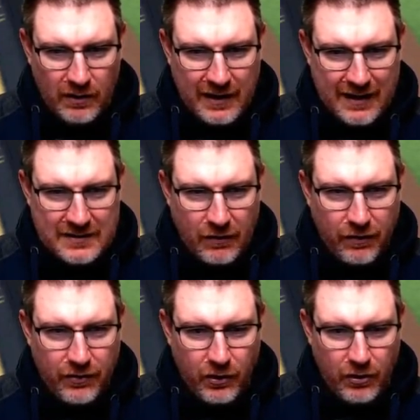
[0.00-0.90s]
get to
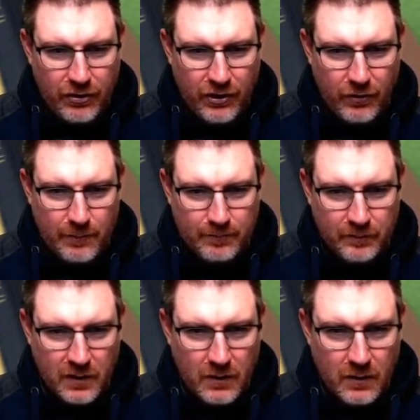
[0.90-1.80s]
third, though.
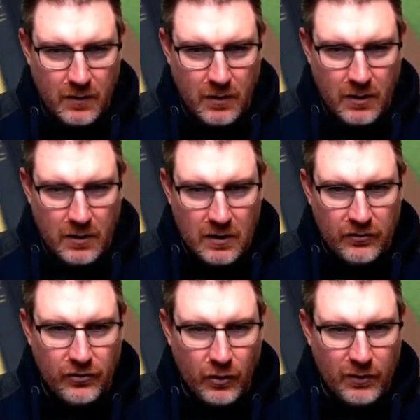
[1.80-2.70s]

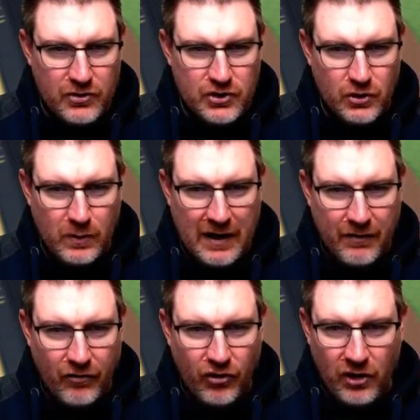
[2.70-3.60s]
So with two out,
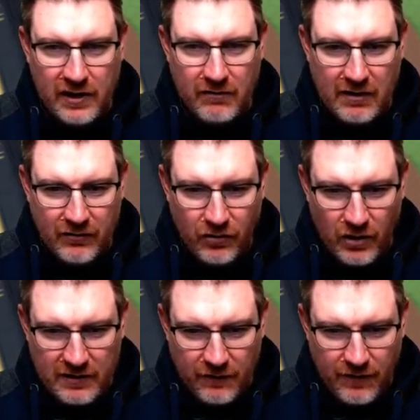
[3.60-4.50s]
the tying run is
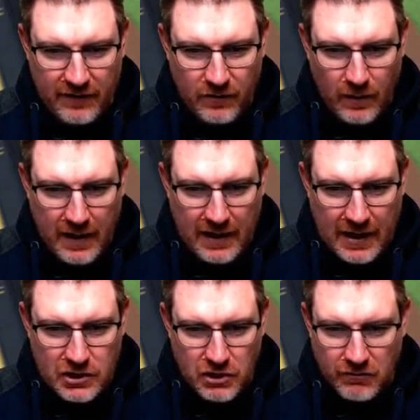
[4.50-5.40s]
90 feet away,
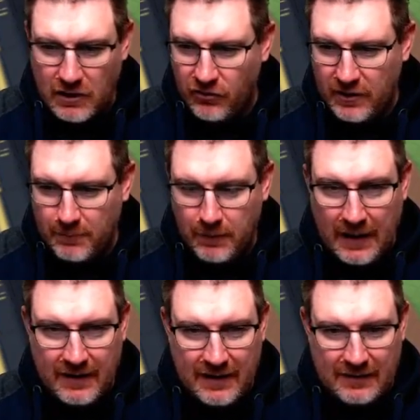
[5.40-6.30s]
and Chourio's at the
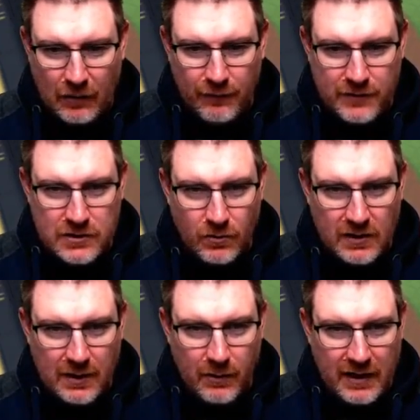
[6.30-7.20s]
plate. He is 0 for 2.
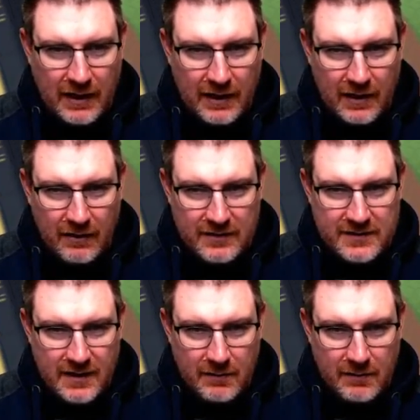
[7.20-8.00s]
Come on, Gallagher. Let's sit